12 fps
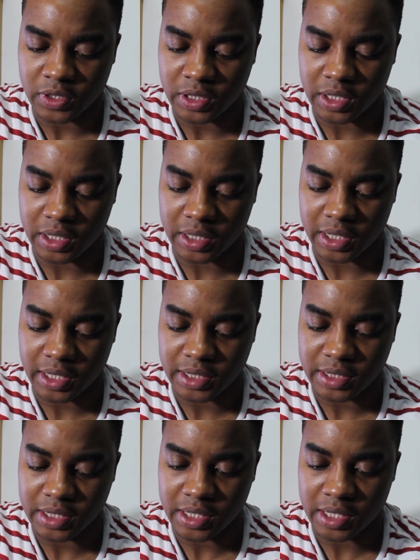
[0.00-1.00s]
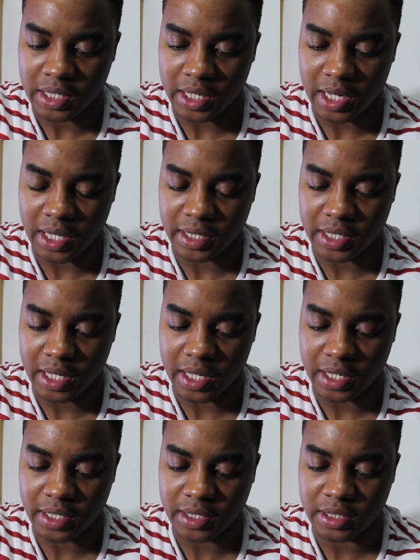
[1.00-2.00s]
Click next, and
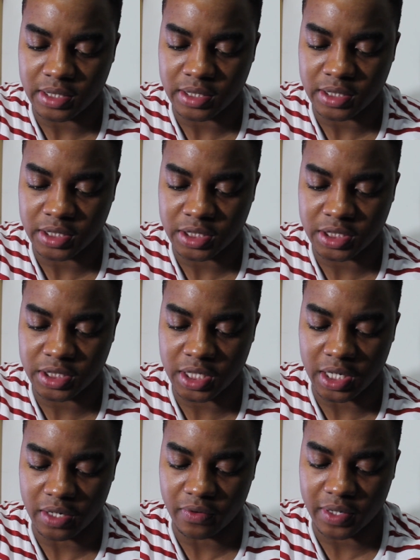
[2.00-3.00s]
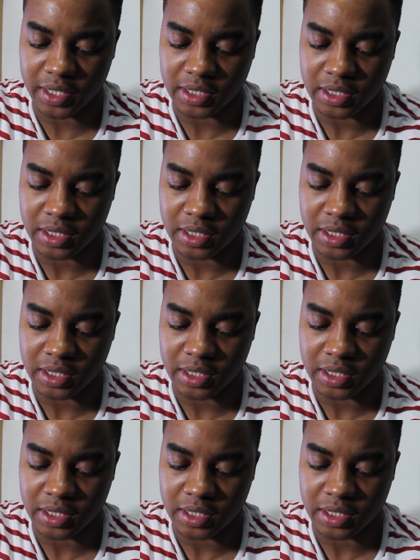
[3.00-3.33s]
then share, right?